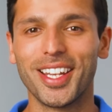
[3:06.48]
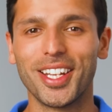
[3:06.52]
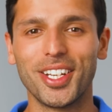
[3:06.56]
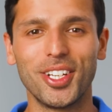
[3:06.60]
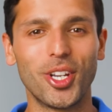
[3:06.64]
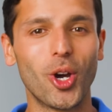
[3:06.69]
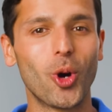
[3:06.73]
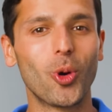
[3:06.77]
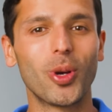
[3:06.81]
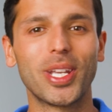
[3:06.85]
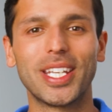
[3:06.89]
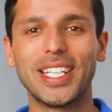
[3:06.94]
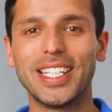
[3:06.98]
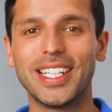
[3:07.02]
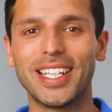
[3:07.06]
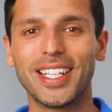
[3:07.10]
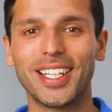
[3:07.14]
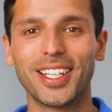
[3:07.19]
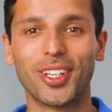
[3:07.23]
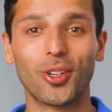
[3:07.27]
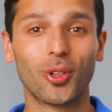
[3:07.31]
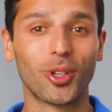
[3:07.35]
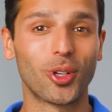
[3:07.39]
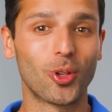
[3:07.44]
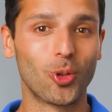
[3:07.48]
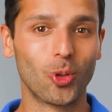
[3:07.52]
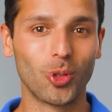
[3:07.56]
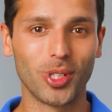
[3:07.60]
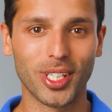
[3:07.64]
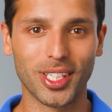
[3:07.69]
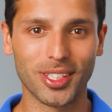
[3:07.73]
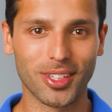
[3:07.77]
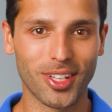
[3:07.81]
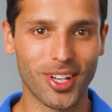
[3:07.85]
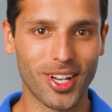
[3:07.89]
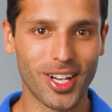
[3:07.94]
no heating or
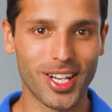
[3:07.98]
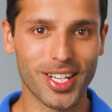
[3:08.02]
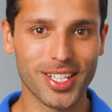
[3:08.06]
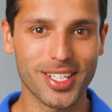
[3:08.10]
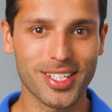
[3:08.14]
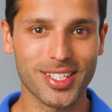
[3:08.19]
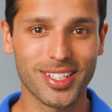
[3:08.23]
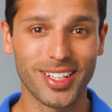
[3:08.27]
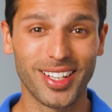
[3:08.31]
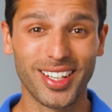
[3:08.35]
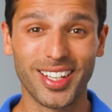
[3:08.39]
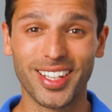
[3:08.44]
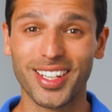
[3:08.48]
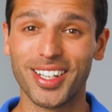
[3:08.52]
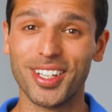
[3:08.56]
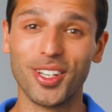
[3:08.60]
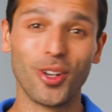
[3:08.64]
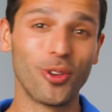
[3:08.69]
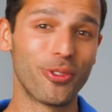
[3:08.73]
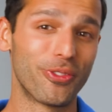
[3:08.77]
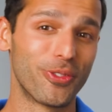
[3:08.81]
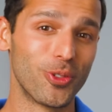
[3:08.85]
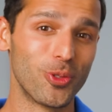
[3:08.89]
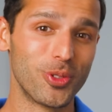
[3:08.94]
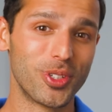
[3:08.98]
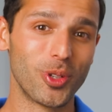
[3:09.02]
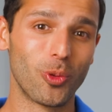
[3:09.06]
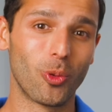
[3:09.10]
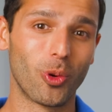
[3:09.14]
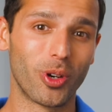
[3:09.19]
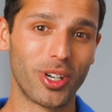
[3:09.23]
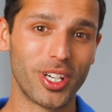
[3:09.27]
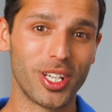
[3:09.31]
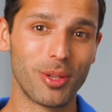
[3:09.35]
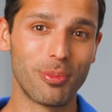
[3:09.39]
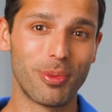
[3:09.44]
cooling loss, no food to
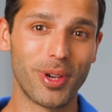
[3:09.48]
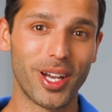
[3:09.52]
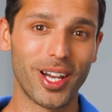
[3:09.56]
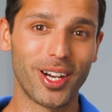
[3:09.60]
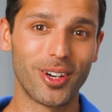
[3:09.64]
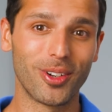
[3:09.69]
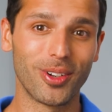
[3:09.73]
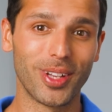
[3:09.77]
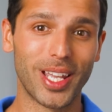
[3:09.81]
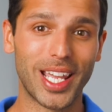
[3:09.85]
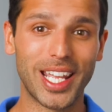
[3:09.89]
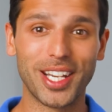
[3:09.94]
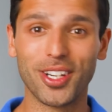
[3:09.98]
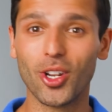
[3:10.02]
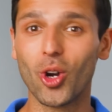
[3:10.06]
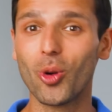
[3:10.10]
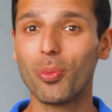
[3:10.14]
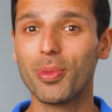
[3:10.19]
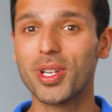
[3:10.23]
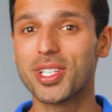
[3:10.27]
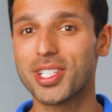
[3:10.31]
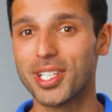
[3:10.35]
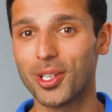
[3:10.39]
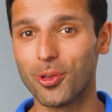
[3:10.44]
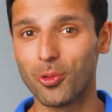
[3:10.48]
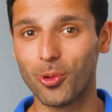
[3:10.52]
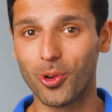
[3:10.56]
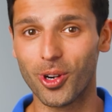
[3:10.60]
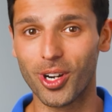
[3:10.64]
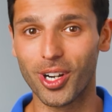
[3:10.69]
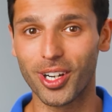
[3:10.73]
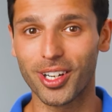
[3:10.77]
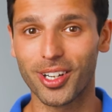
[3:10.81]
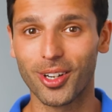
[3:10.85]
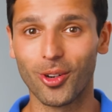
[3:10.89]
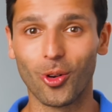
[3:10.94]
worry about, and no missing
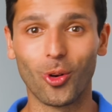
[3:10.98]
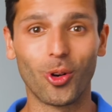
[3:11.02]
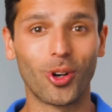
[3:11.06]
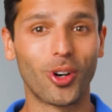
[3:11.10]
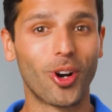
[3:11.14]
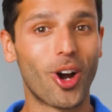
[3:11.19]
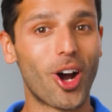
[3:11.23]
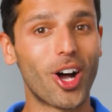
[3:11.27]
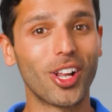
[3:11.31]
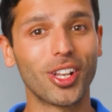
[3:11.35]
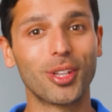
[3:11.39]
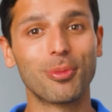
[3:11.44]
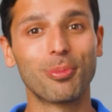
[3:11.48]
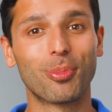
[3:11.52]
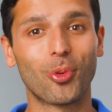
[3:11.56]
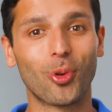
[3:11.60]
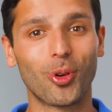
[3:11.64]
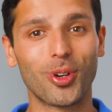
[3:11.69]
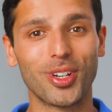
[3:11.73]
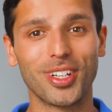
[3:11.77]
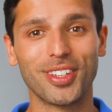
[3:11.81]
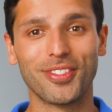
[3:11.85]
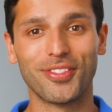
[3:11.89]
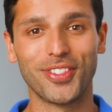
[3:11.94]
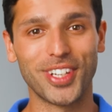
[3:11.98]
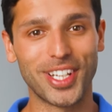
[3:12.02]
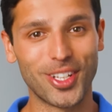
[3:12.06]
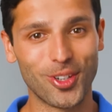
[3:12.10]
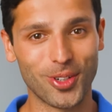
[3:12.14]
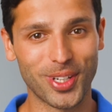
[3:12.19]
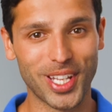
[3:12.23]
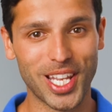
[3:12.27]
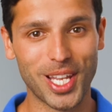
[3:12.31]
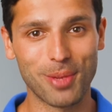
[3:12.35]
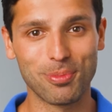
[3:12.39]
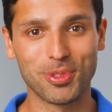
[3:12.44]
work or all-important video
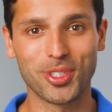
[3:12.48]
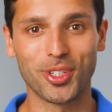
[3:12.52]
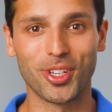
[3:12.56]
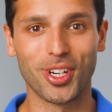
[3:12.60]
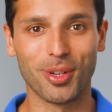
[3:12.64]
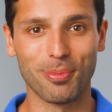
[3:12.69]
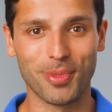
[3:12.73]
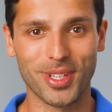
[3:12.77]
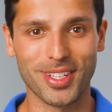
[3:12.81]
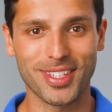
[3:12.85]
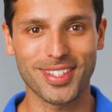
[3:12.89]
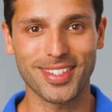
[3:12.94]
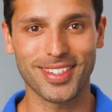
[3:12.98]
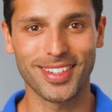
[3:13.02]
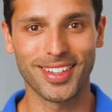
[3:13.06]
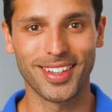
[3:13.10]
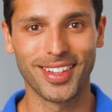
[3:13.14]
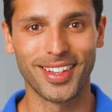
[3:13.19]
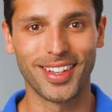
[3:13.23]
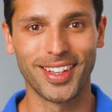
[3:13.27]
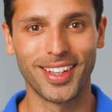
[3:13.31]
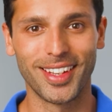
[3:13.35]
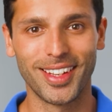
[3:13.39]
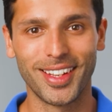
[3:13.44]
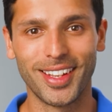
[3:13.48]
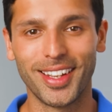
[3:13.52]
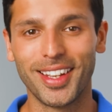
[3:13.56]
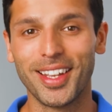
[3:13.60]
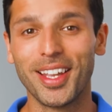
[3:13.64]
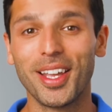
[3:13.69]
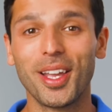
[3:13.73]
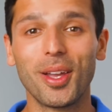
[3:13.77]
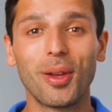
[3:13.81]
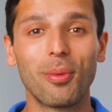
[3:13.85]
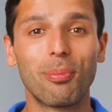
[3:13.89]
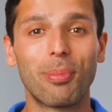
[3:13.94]
game tournaments.
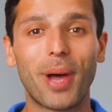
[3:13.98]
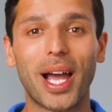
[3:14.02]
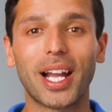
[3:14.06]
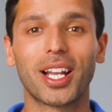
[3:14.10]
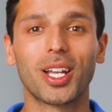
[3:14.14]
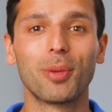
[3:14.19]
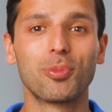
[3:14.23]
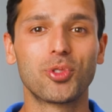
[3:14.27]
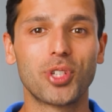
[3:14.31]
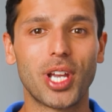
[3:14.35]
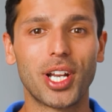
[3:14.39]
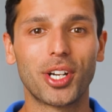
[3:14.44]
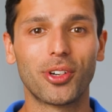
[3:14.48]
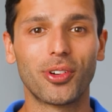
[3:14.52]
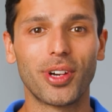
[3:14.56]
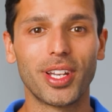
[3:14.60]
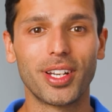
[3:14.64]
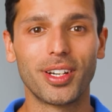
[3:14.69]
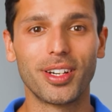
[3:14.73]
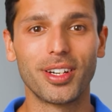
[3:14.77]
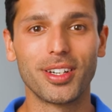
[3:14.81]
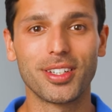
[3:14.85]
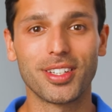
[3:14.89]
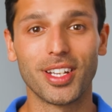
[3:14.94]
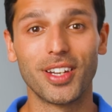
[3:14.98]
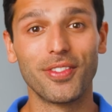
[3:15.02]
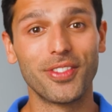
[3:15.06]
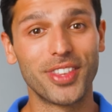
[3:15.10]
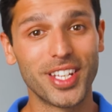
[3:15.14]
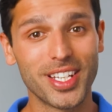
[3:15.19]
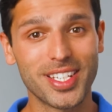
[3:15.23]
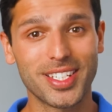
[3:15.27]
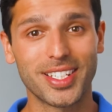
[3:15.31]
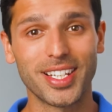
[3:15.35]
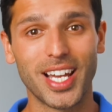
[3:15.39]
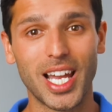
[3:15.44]
Backup generators of
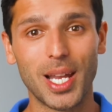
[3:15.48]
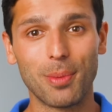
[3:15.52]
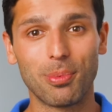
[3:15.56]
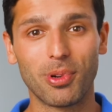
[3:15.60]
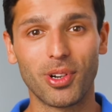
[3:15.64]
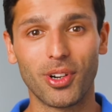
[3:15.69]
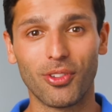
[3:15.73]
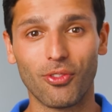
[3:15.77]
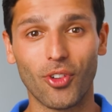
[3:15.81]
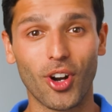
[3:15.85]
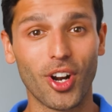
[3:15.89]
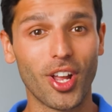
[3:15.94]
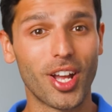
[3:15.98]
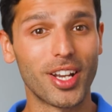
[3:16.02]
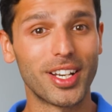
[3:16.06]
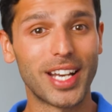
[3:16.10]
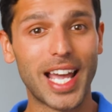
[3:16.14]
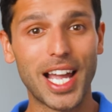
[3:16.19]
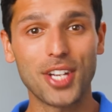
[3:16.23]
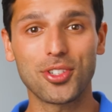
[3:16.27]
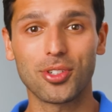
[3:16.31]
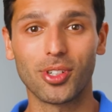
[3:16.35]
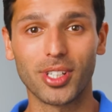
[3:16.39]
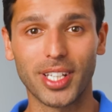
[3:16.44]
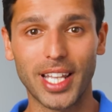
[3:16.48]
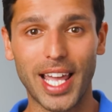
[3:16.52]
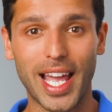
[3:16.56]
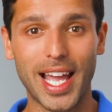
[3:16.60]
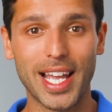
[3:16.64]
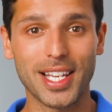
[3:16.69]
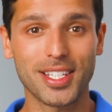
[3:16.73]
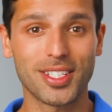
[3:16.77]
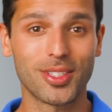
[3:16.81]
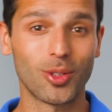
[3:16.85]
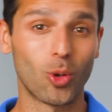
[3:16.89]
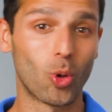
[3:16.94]
this type run on natural
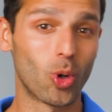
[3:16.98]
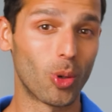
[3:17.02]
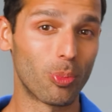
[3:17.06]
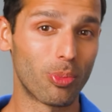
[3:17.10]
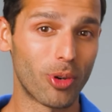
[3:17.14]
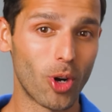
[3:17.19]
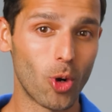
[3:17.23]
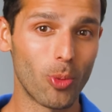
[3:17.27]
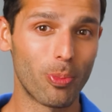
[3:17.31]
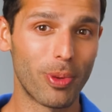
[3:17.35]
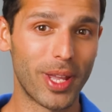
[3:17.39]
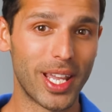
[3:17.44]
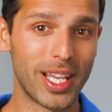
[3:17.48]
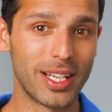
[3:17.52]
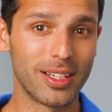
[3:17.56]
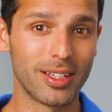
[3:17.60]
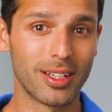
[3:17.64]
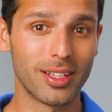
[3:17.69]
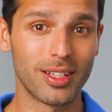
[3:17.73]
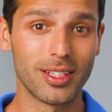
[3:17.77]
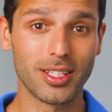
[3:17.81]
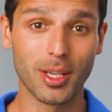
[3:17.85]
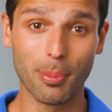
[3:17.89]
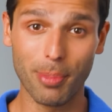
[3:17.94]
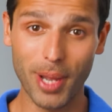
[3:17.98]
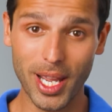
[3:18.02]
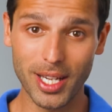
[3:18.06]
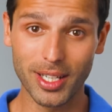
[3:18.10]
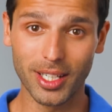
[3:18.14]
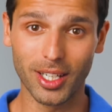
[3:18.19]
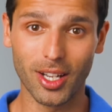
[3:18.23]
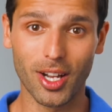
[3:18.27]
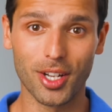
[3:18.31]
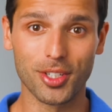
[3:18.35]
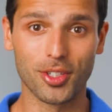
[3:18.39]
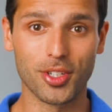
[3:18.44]
gas or propane,
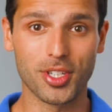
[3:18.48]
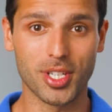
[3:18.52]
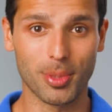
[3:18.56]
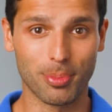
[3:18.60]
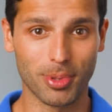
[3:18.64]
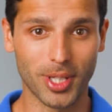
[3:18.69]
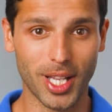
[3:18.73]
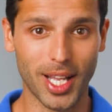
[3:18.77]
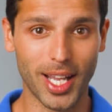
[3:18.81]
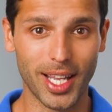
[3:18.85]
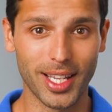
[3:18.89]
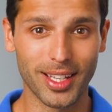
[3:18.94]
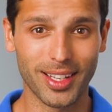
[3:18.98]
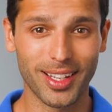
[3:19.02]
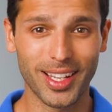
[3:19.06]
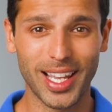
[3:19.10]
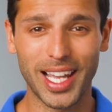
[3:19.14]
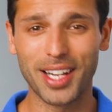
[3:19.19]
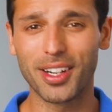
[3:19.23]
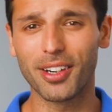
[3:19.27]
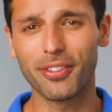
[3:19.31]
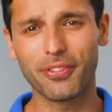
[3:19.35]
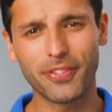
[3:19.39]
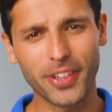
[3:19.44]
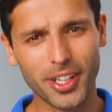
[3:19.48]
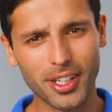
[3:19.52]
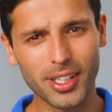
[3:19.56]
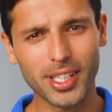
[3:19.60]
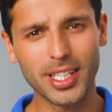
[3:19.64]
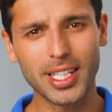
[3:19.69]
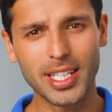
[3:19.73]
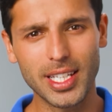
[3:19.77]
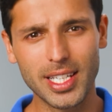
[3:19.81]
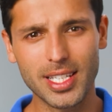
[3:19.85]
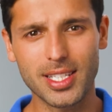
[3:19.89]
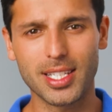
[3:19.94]
depending on your supply, and are
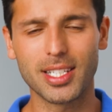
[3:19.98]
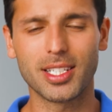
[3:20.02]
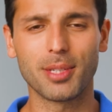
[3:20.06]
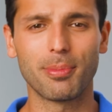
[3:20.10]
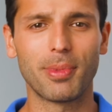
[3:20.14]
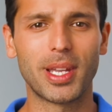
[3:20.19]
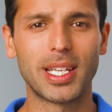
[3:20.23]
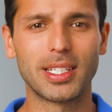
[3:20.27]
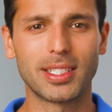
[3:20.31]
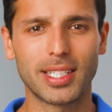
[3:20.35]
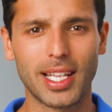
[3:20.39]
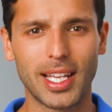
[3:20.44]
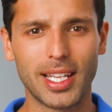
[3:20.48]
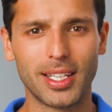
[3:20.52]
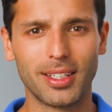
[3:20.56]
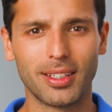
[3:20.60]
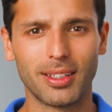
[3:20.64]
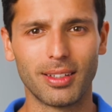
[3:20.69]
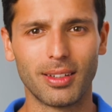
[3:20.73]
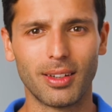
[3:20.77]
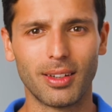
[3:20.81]
fairly easy to maintain.